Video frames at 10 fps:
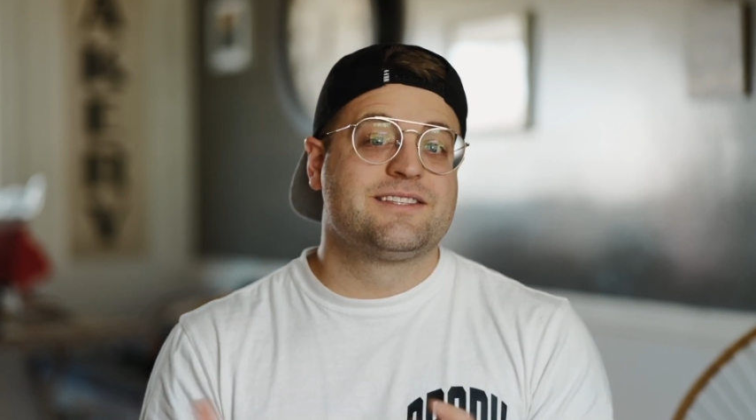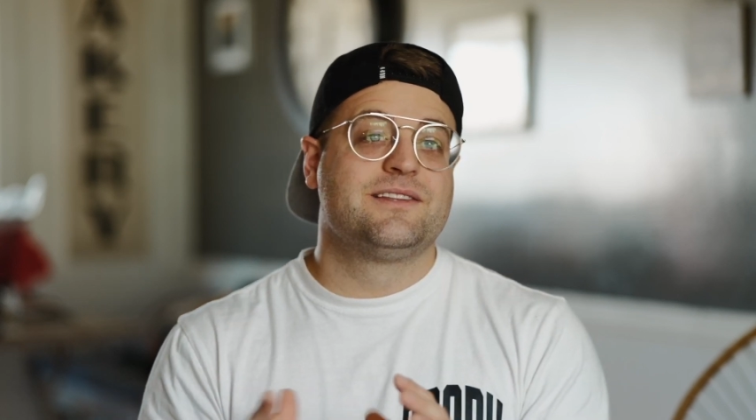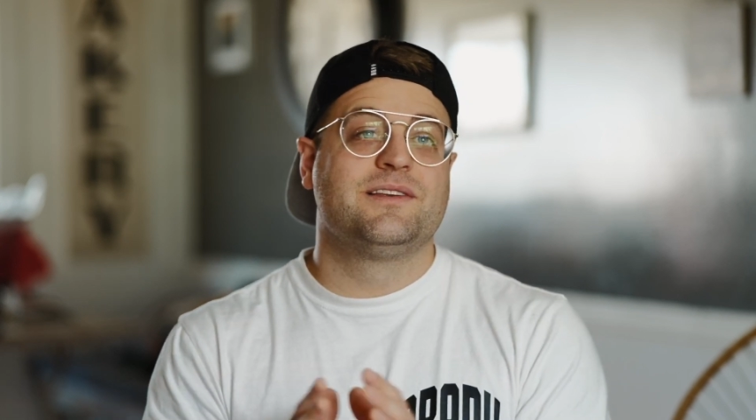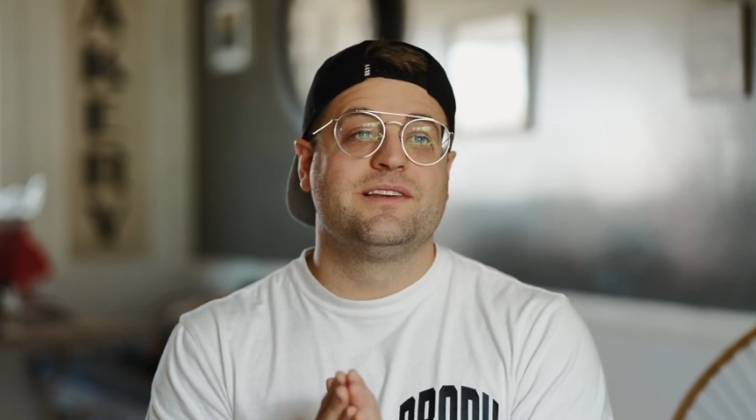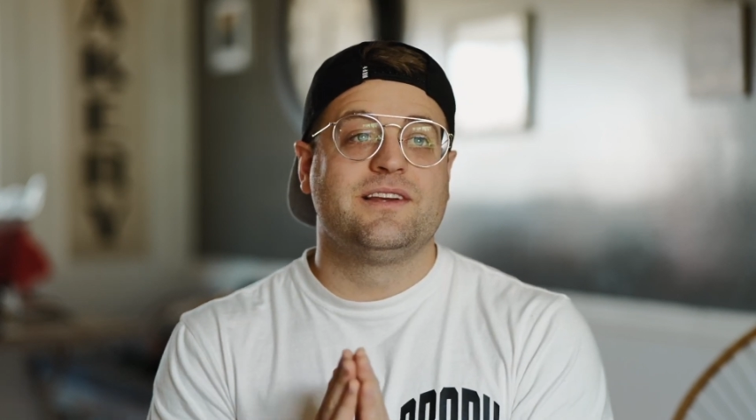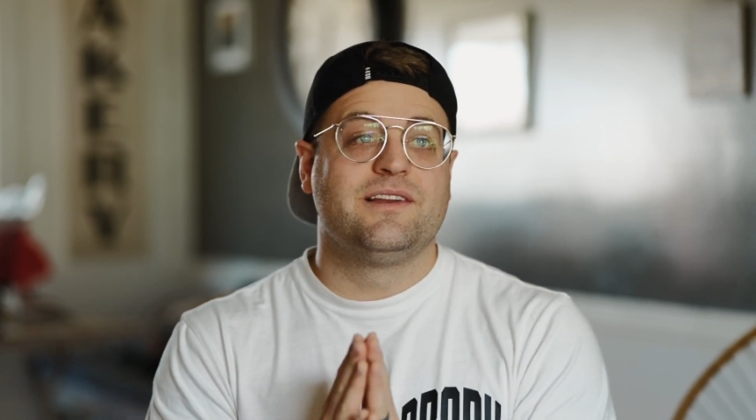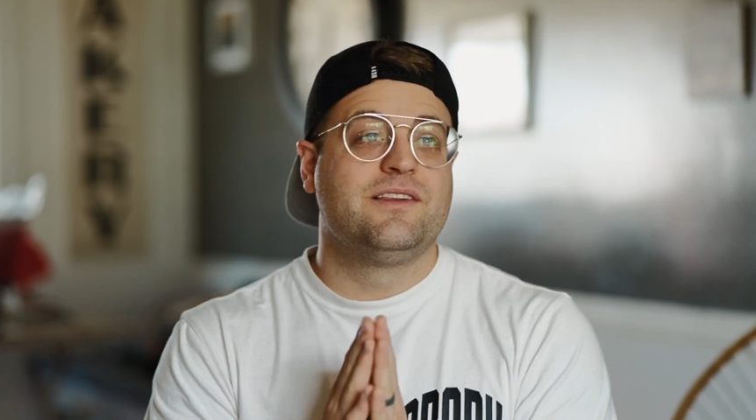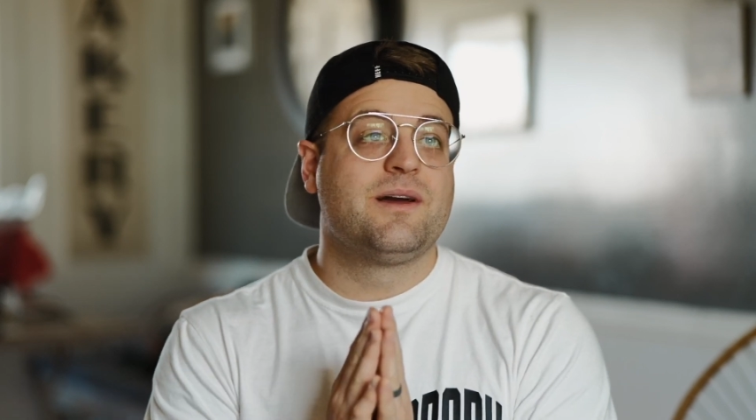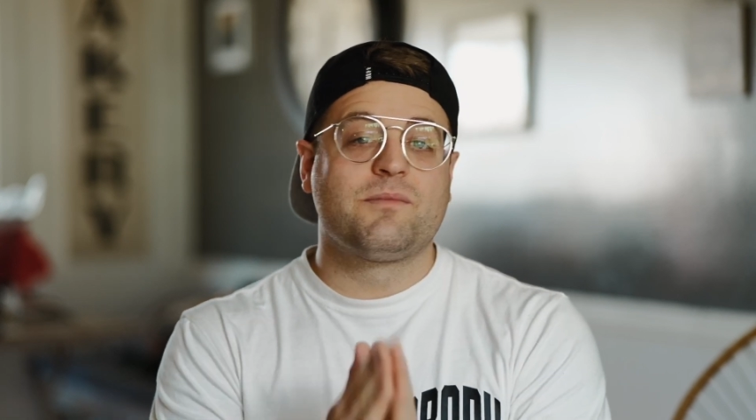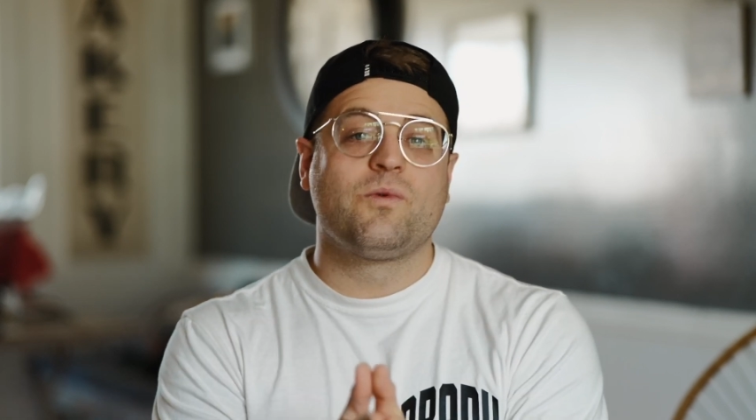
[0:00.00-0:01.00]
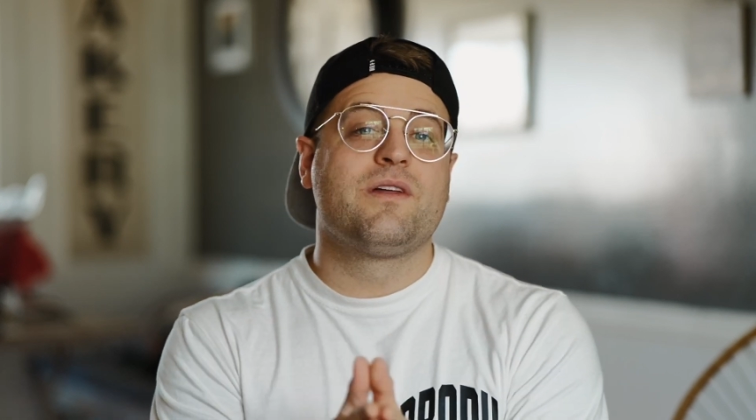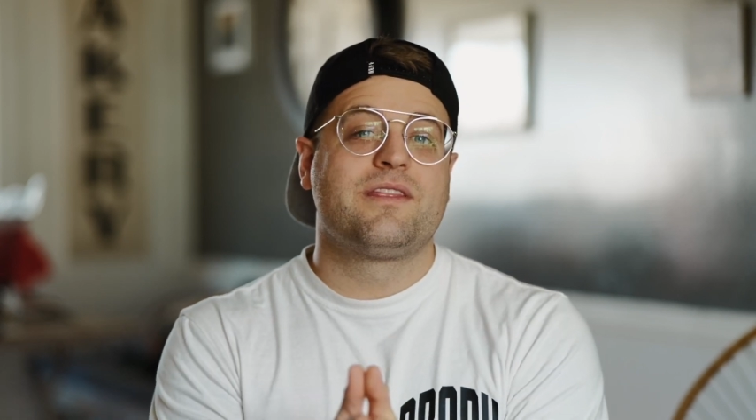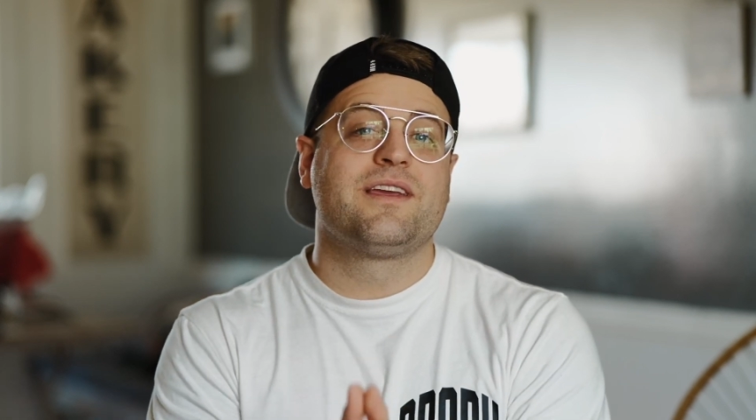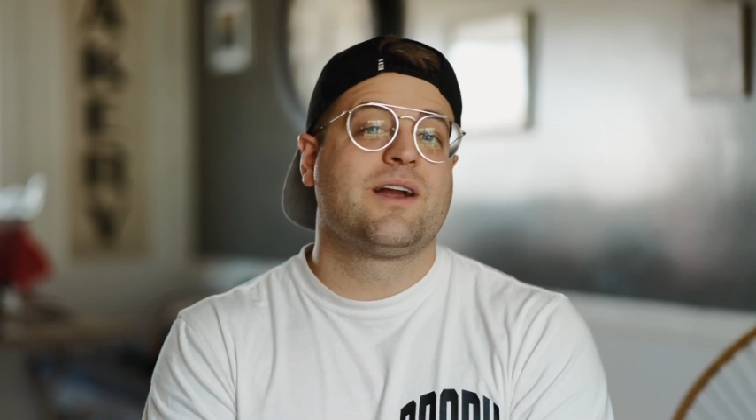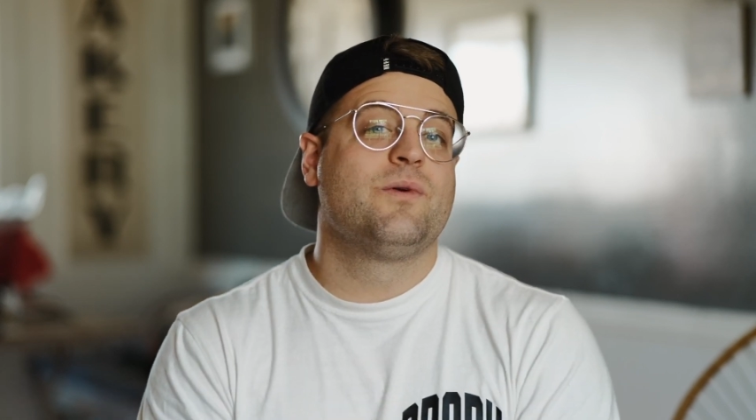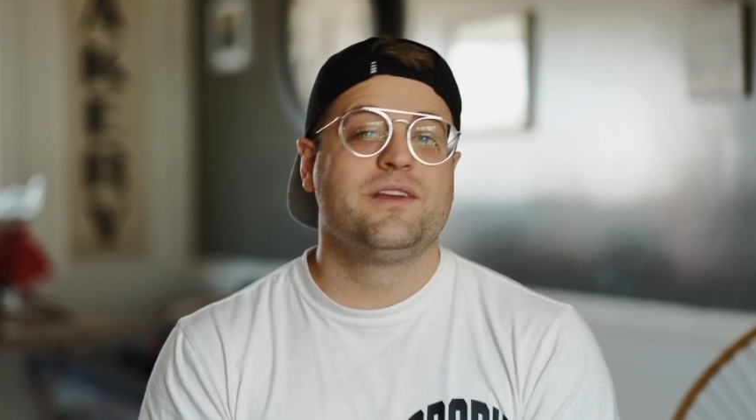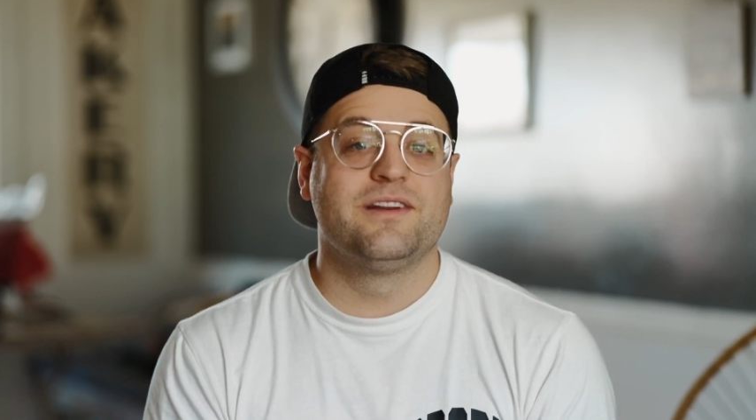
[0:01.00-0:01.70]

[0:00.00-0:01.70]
the number one thing I want you